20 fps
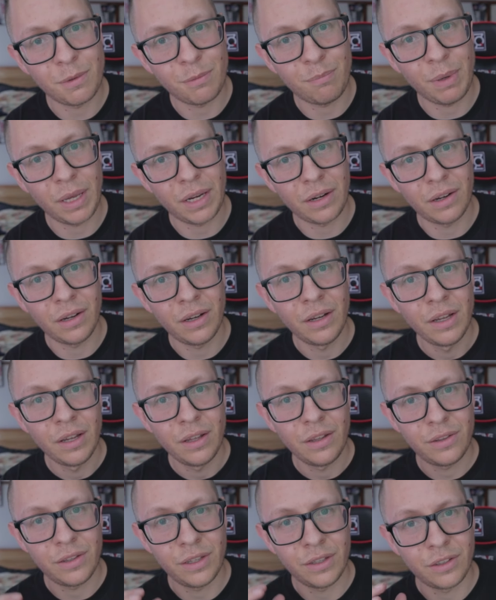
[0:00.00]
better
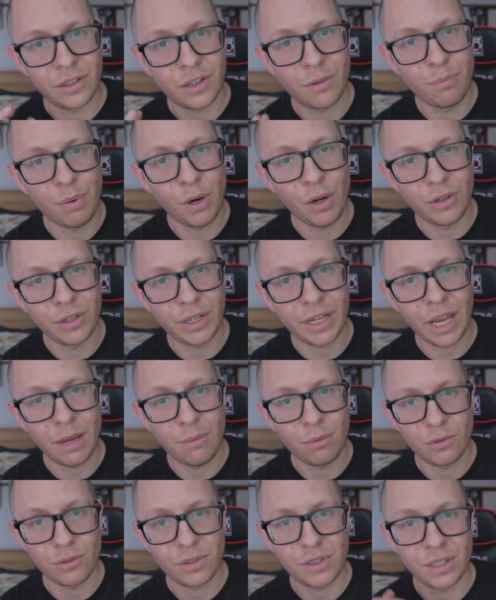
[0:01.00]
than the component
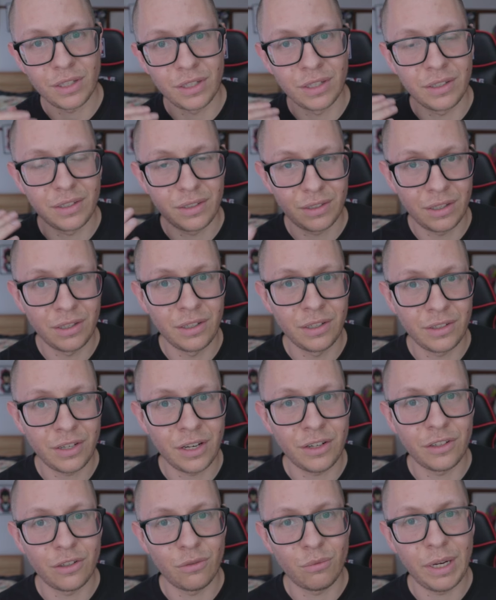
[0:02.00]
cables that the
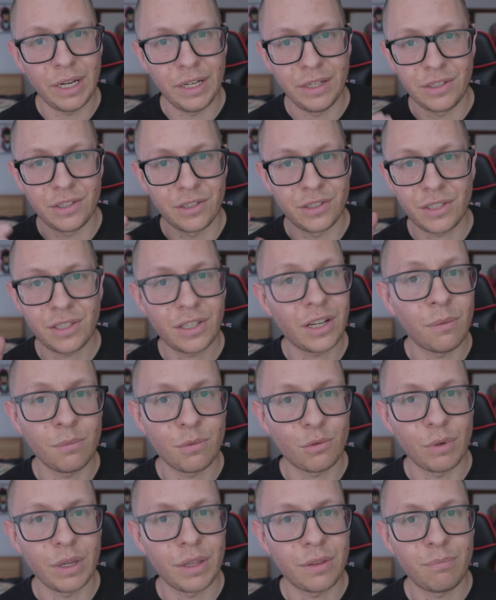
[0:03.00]
Nintendo Wii just comes
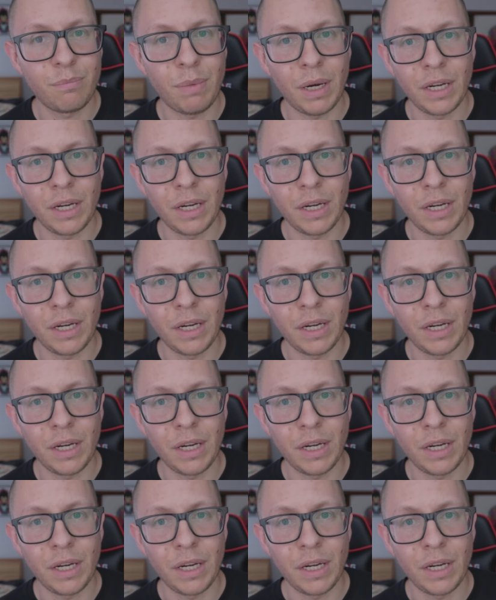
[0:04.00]
with by